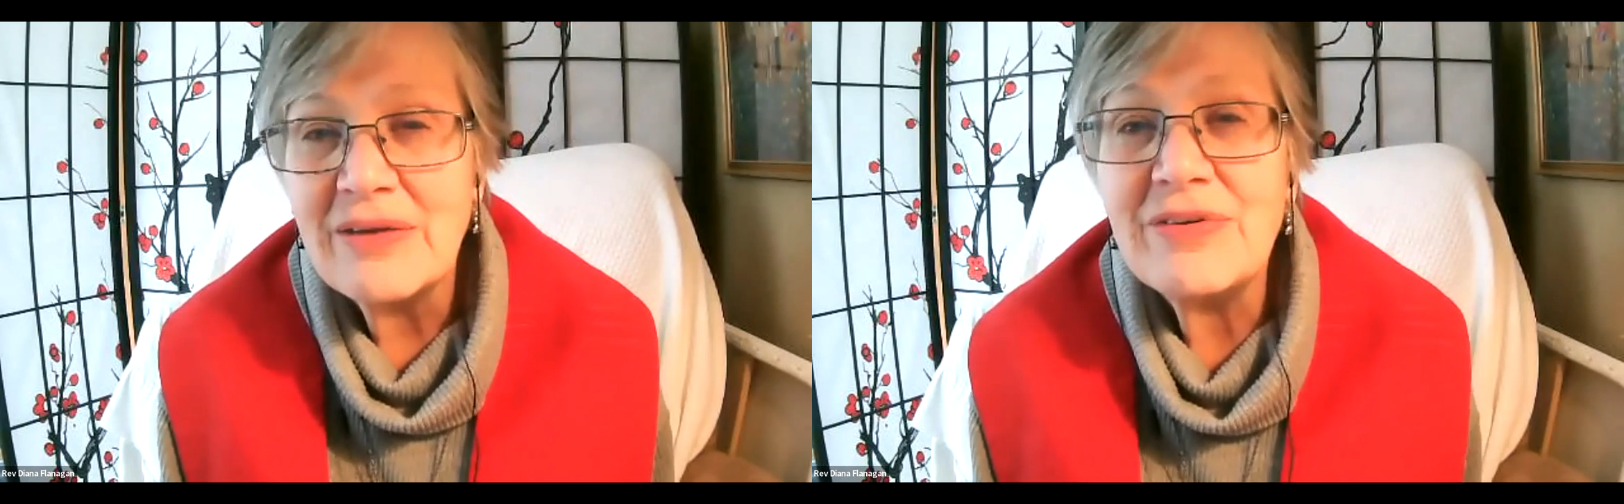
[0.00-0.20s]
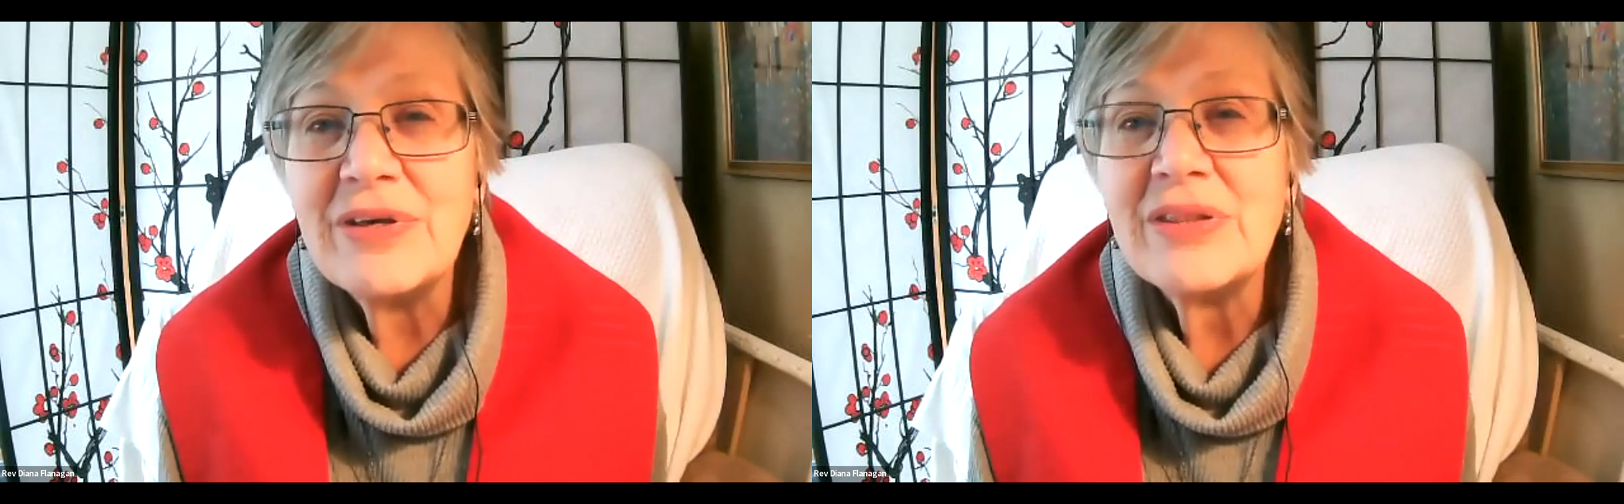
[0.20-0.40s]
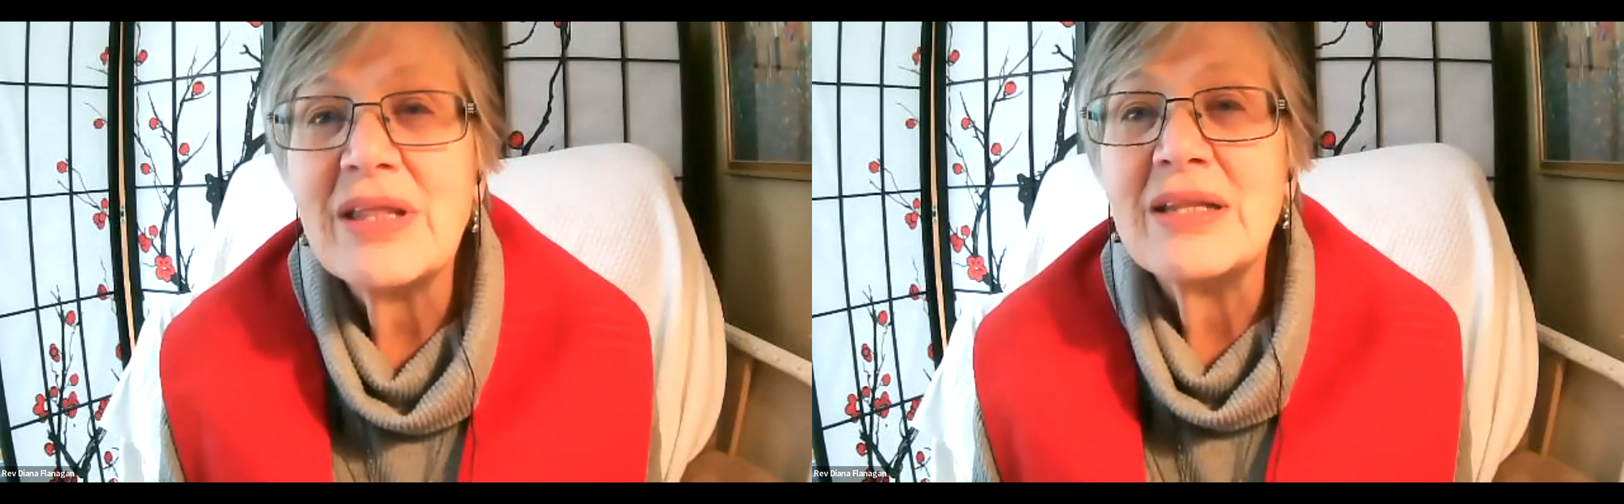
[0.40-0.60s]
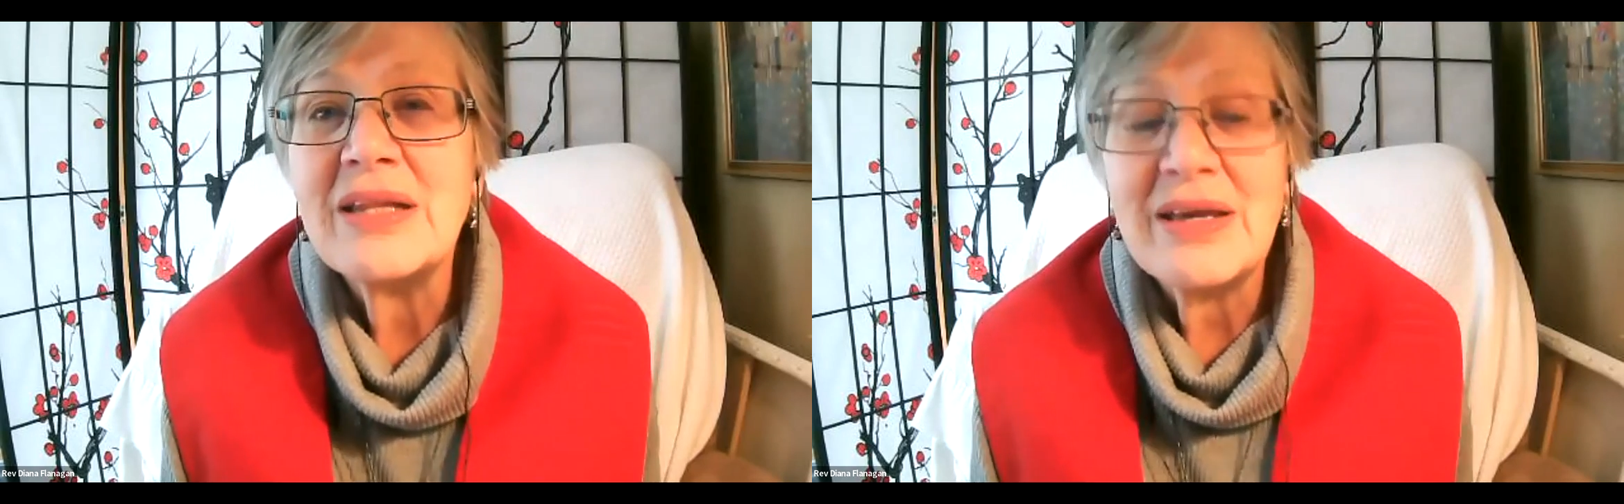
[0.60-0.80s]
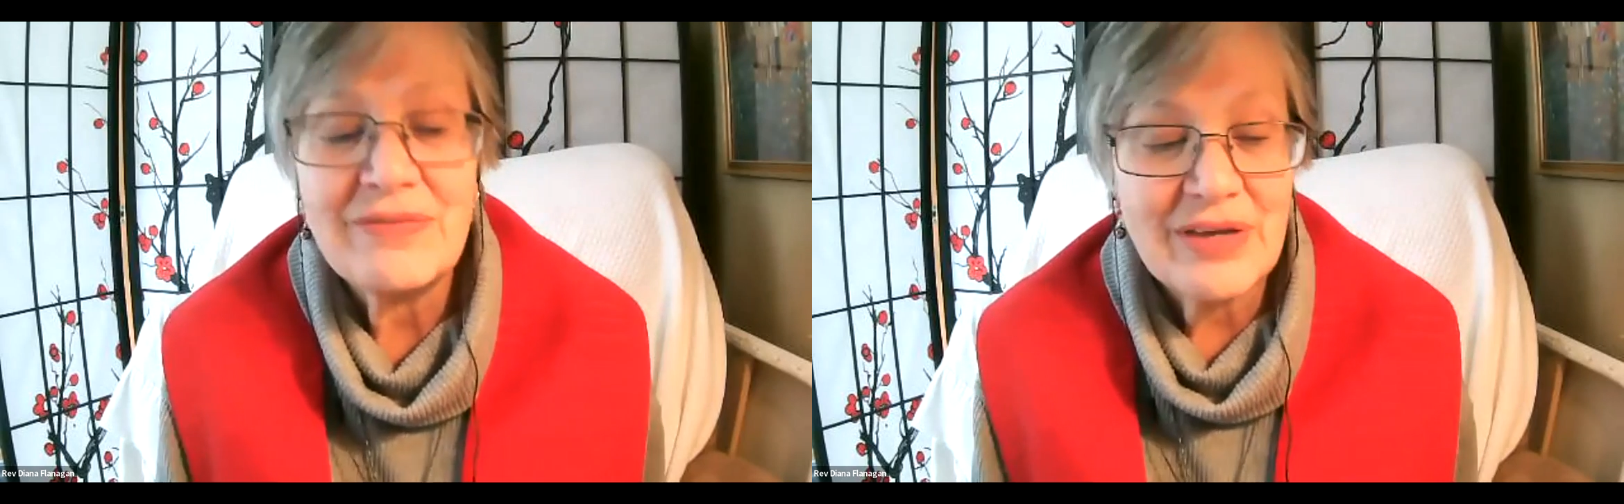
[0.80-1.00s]
Feel the
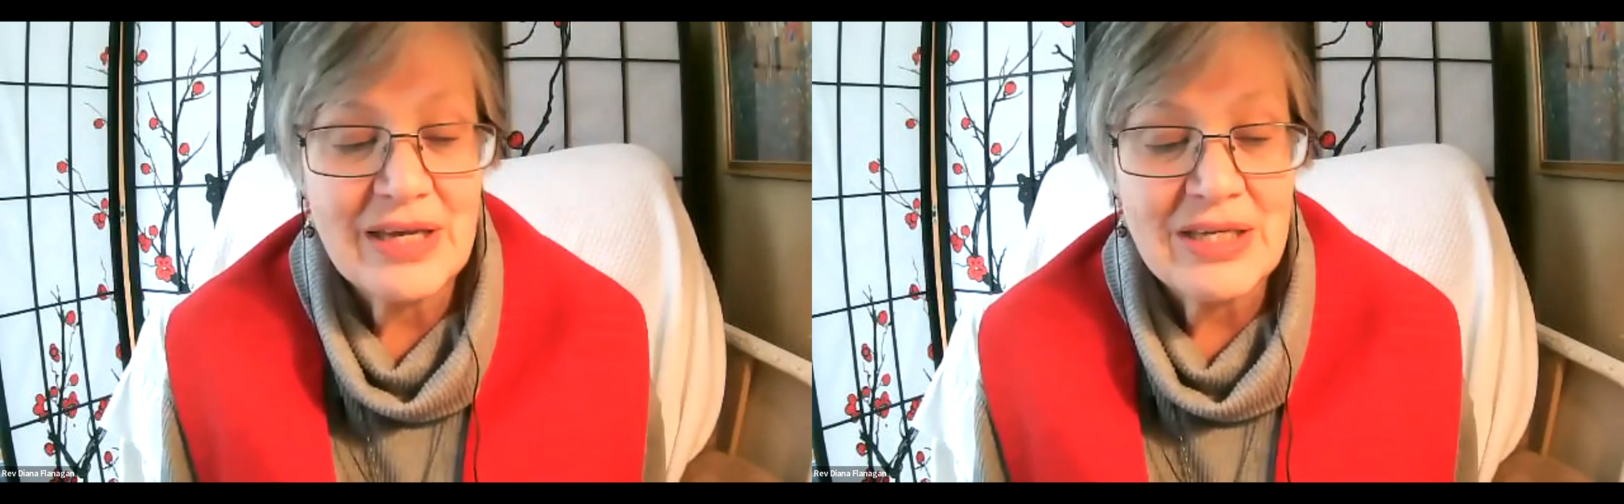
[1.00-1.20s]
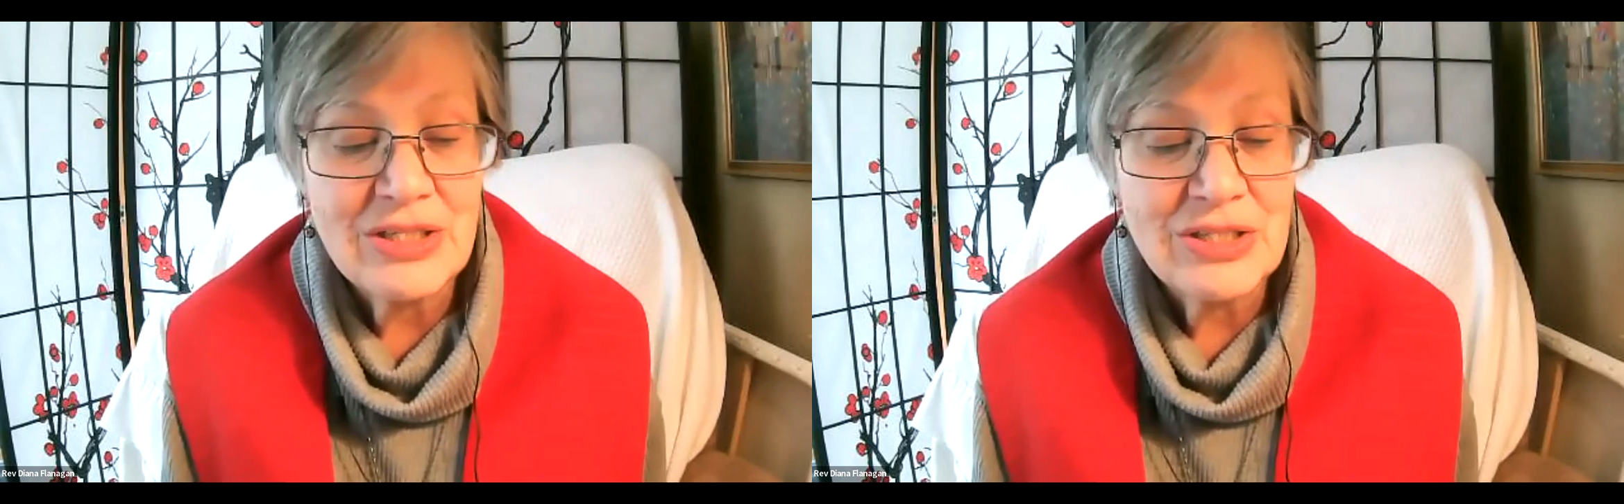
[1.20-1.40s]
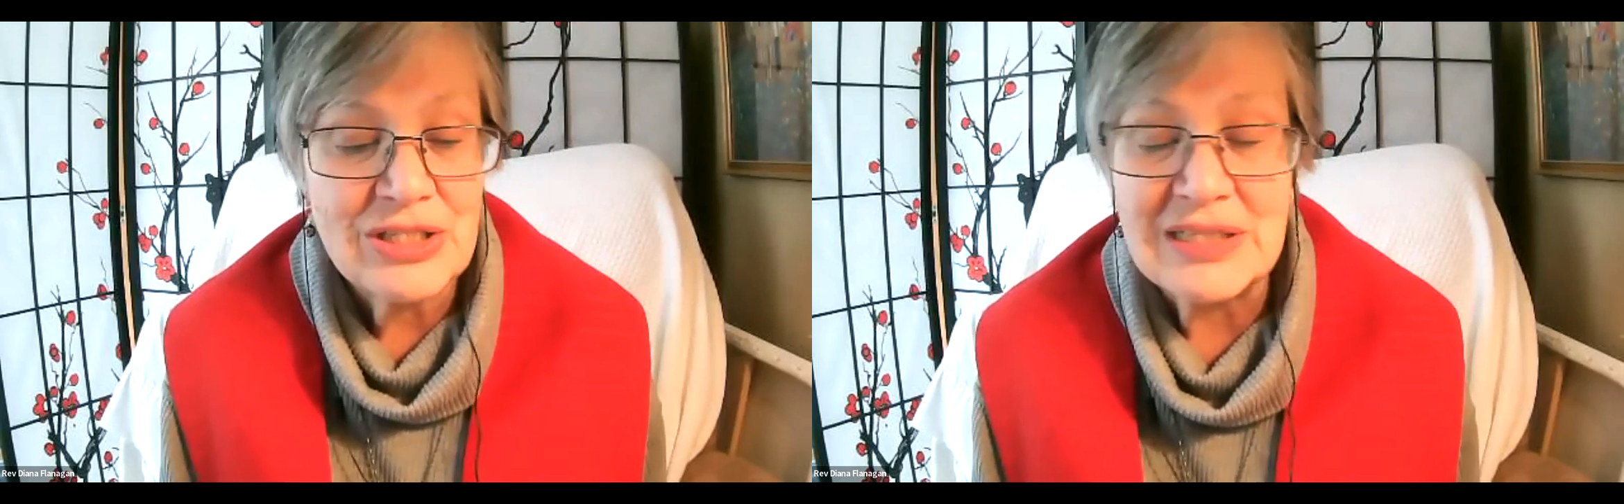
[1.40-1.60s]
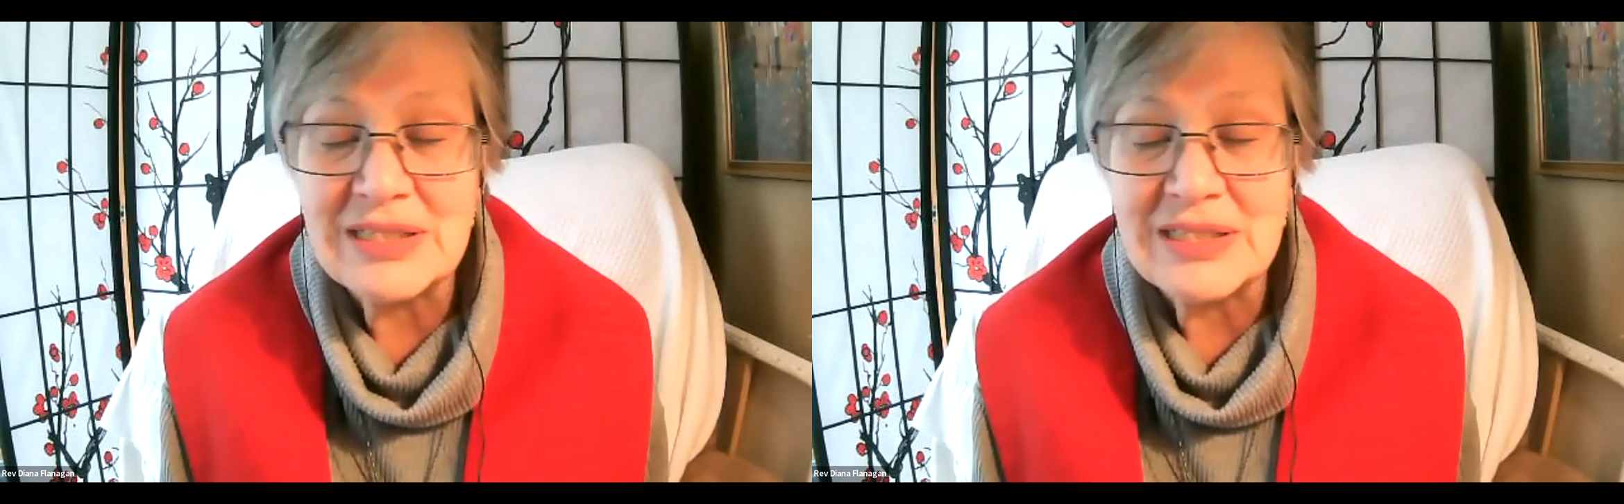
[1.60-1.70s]
life energy